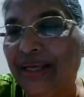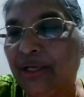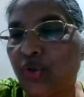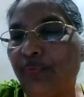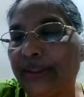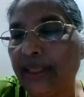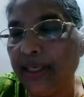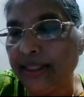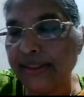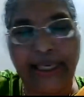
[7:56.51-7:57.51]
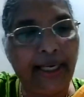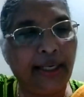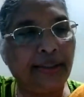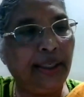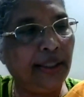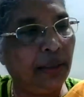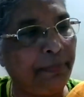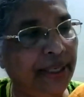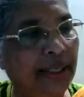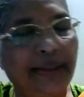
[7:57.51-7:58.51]
so whether it is A catheter,
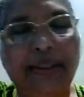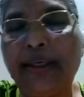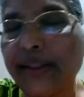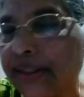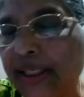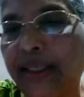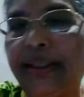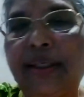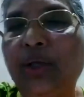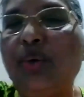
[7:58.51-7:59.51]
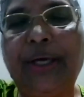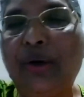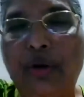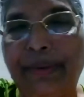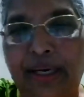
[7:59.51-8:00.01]
B catheter, C catheter, you cannot